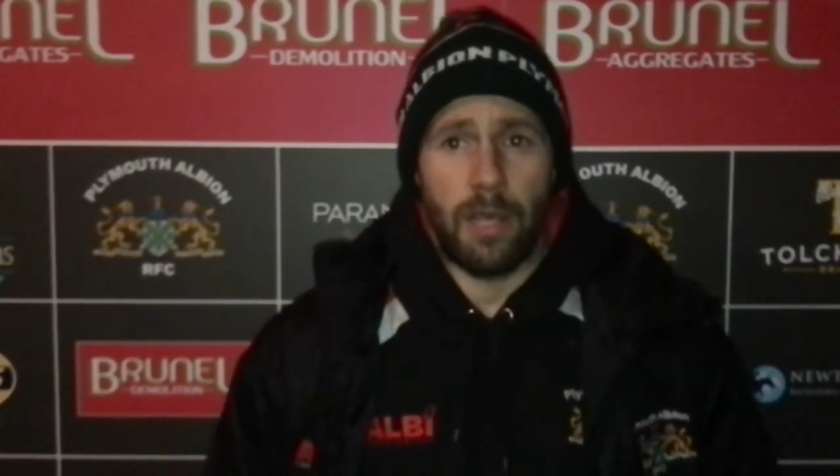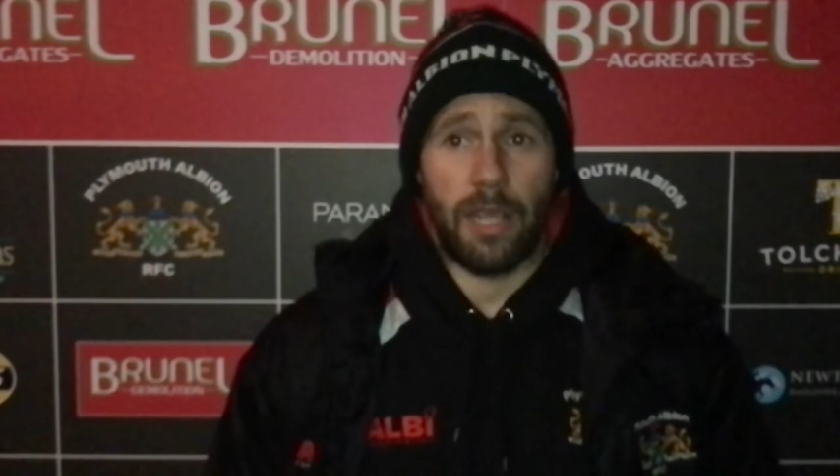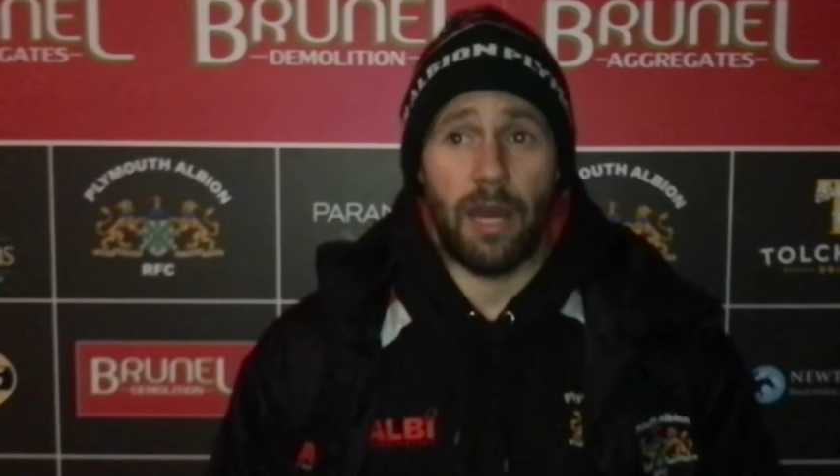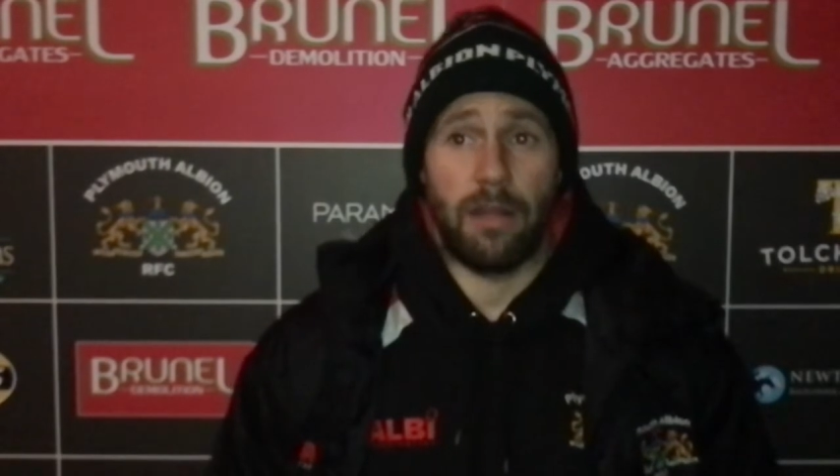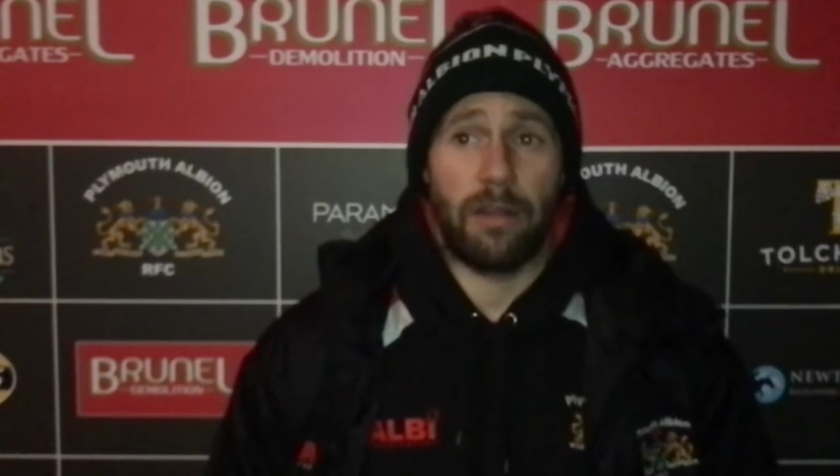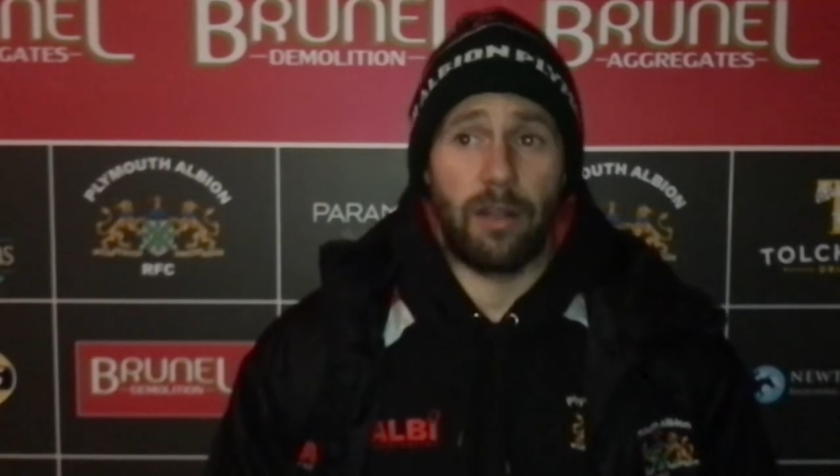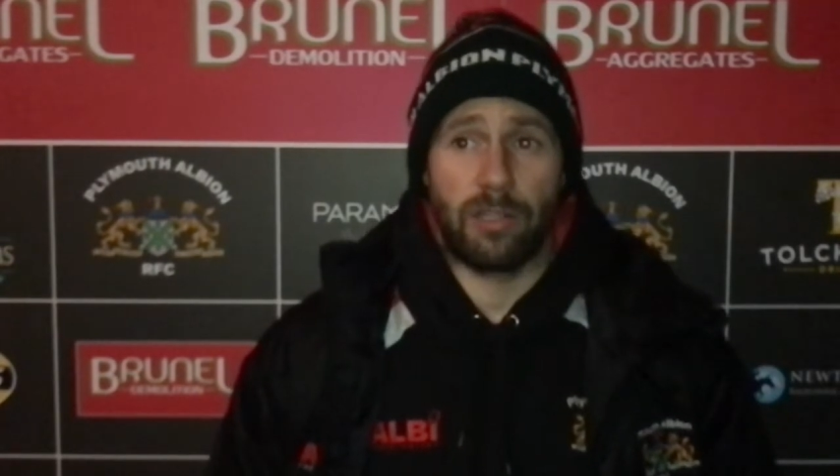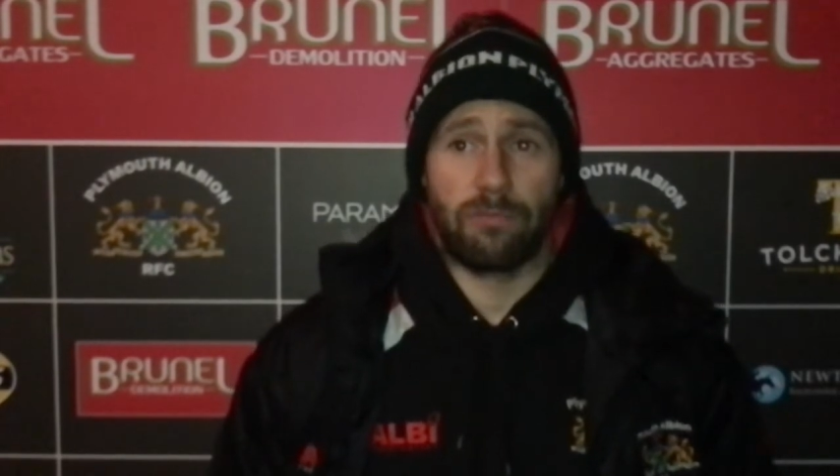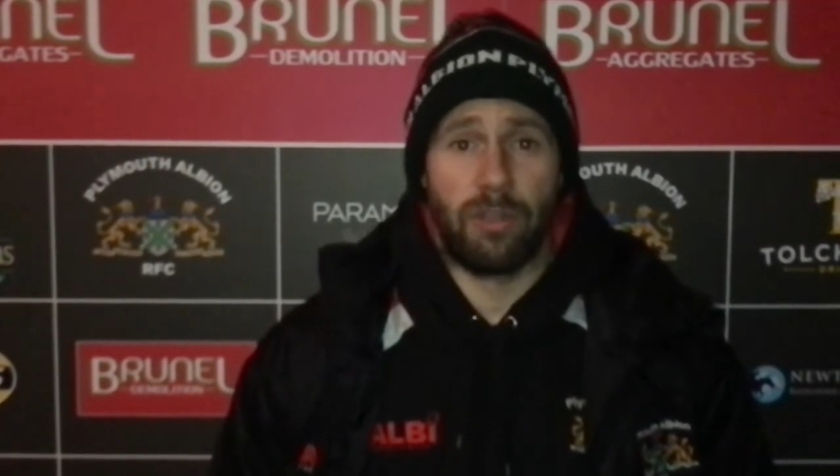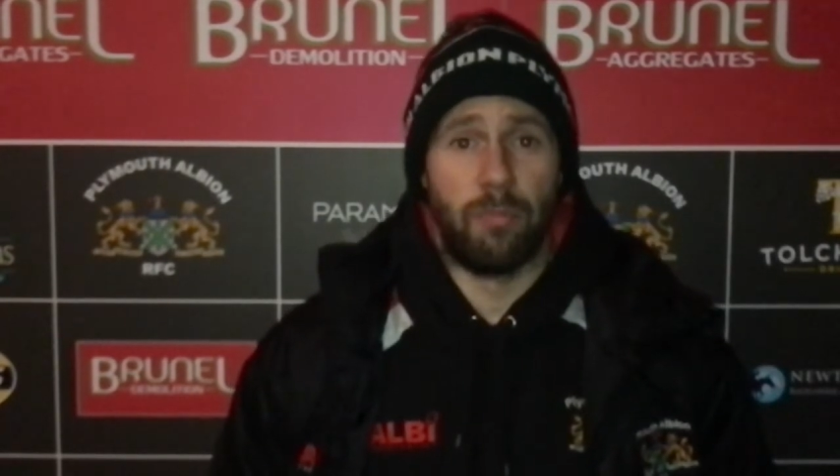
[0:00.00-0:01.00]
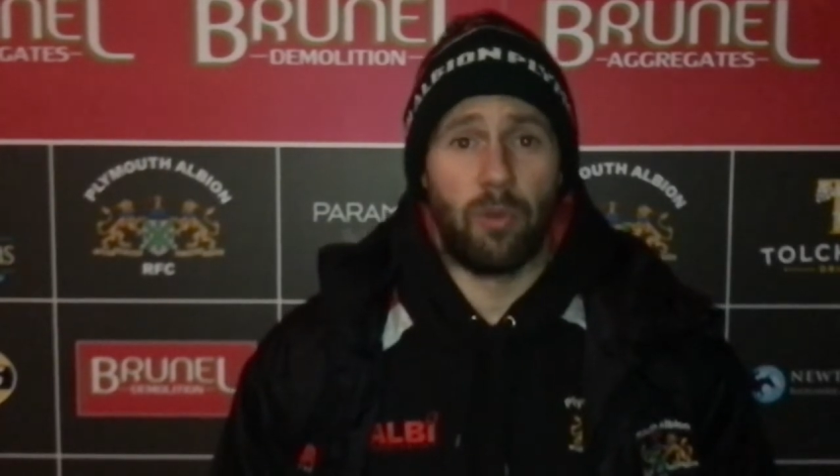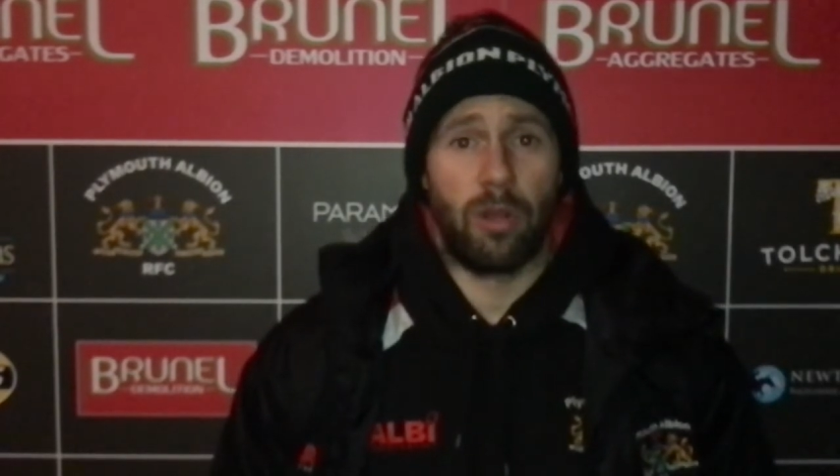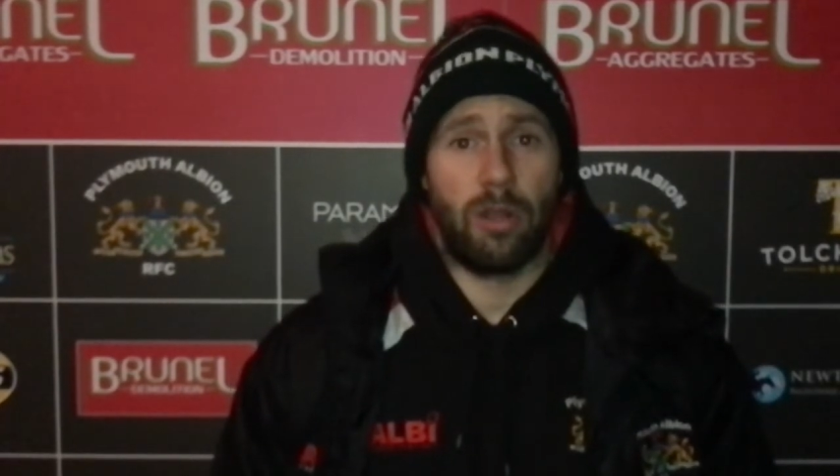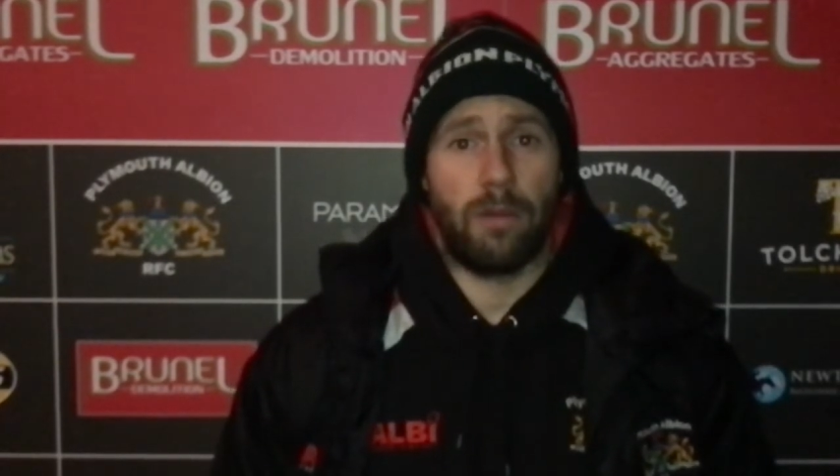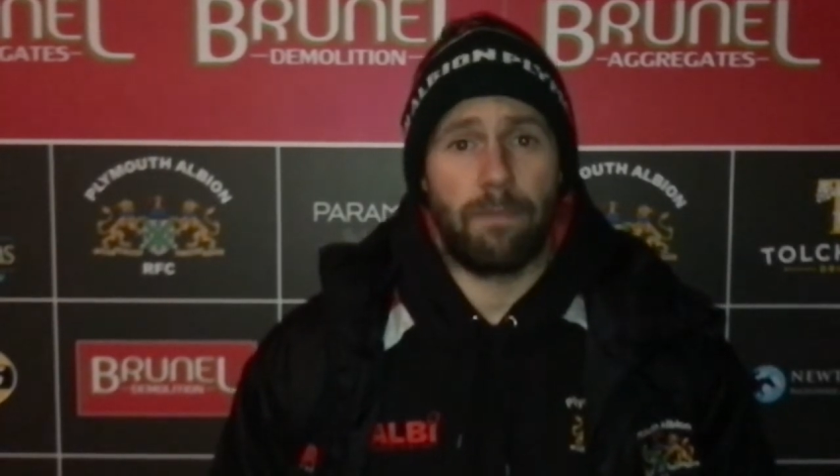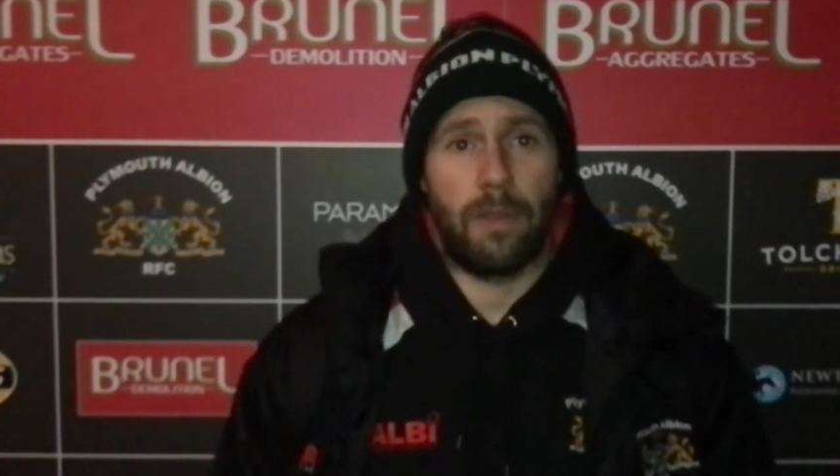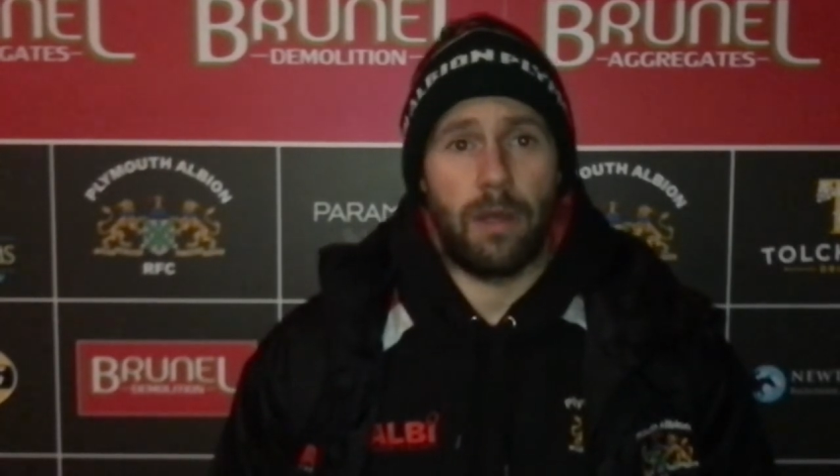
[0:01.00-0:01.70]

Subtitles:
Yeah, they like to run the ball a lot.